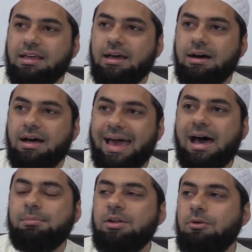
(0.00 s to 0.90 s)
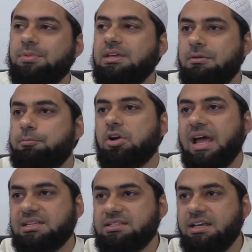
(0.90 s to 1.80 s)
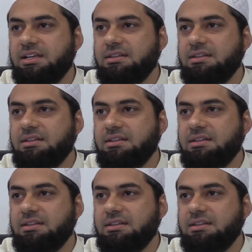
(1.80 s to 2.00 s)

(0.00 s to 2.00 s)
habit of procrastinating,